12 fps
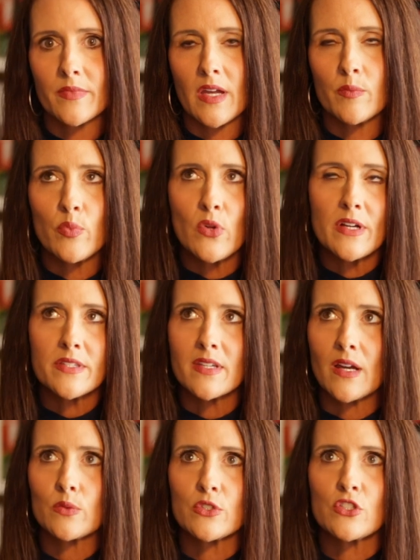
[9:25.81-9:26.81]
And plus,
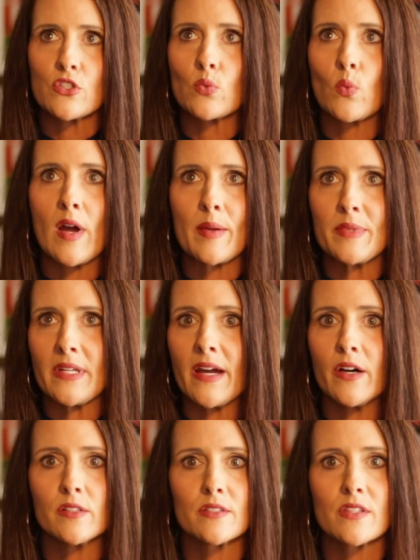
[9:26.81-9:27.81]
I was just wiped
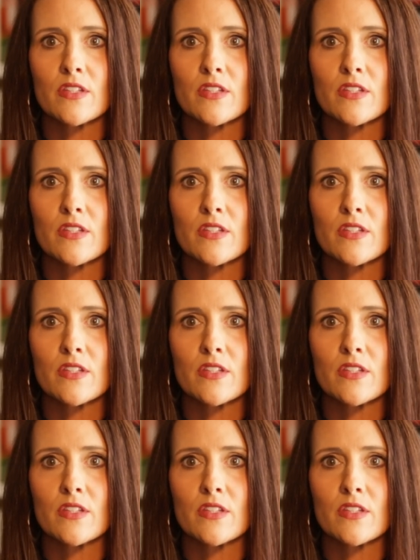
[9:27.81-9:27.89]
out.